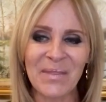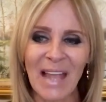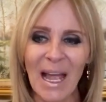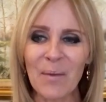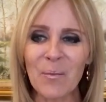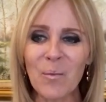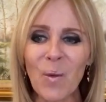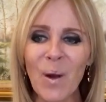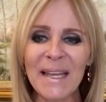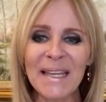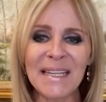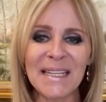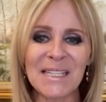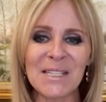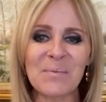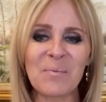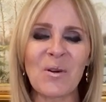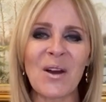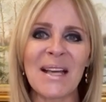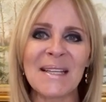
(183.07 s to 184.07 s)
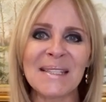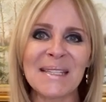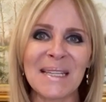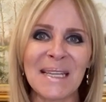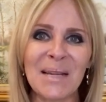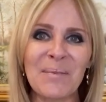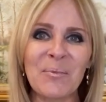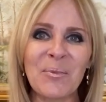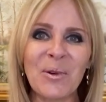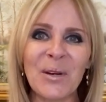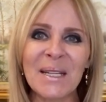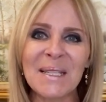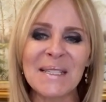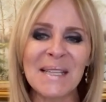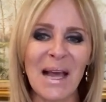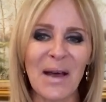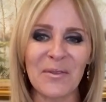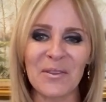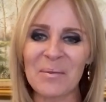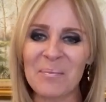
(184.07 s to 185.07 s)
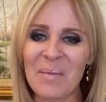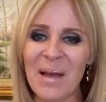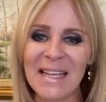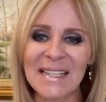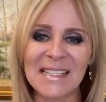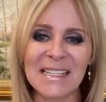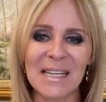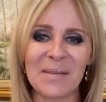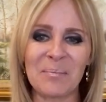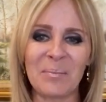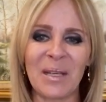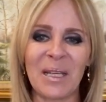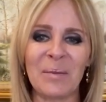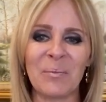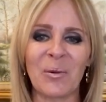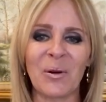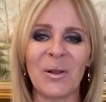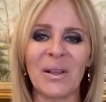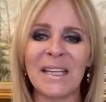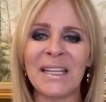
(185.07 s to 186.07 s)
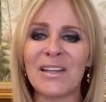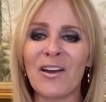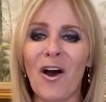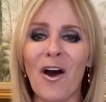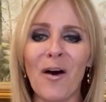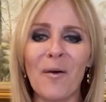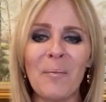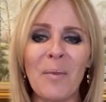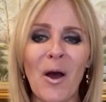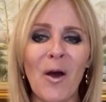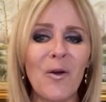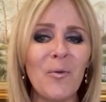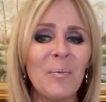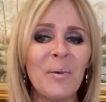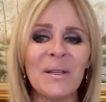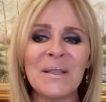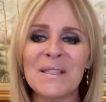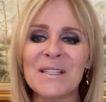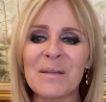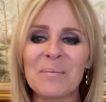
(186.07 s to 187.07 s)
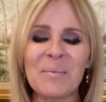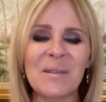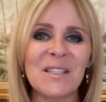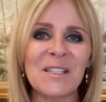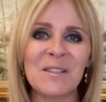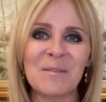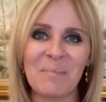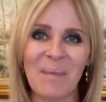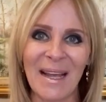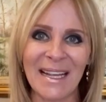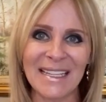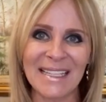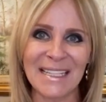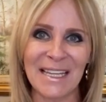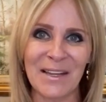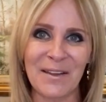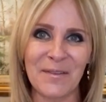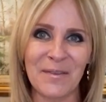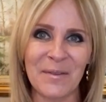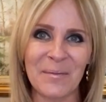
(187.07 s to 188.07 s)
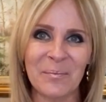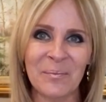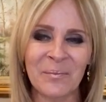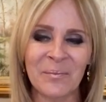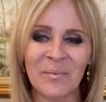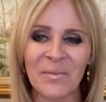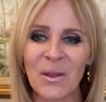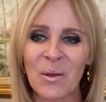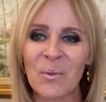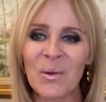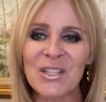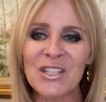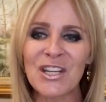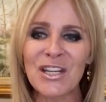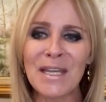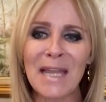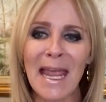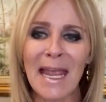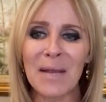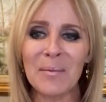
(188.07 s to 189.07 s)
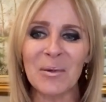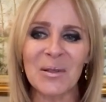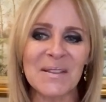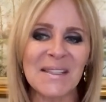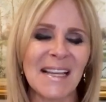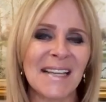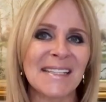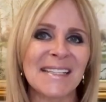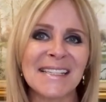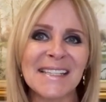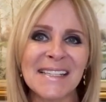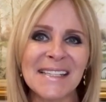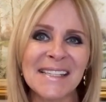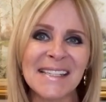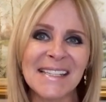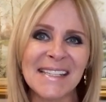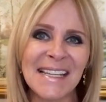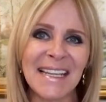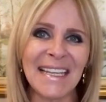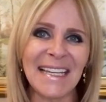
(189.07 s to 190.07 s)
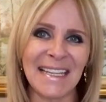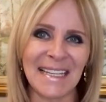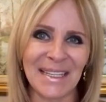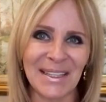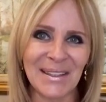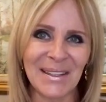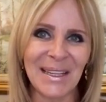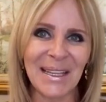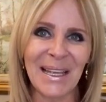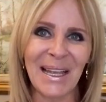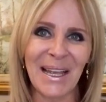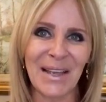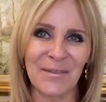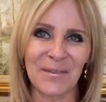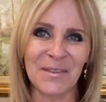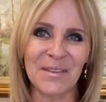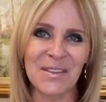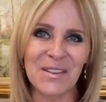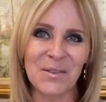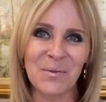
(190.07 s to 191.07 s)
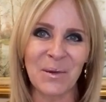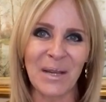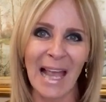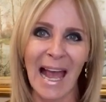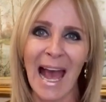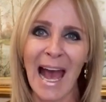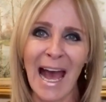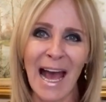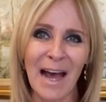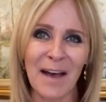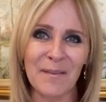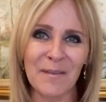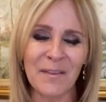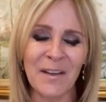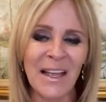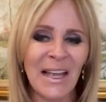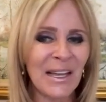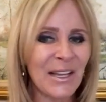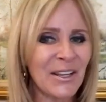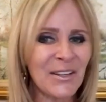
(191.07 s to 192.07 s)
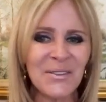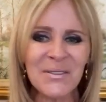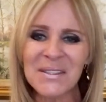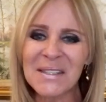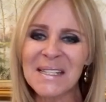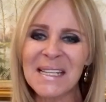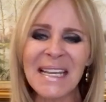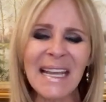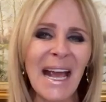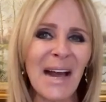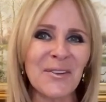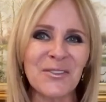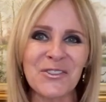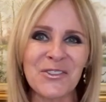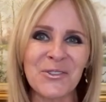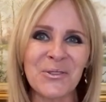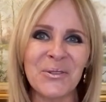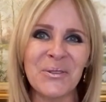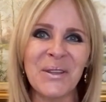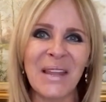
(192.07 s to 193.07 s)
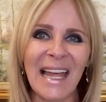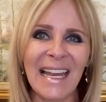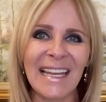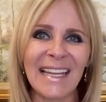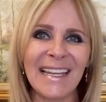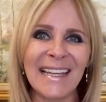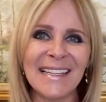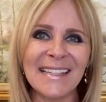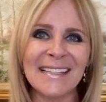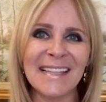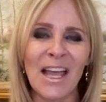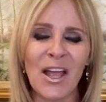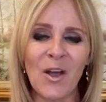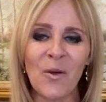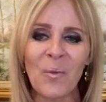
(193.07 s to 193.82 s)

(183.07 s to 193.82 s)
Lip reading: And when it is present, it brings out the best in people. It opens a perspective which enables us to see the gifts we have. Can you see how true that is?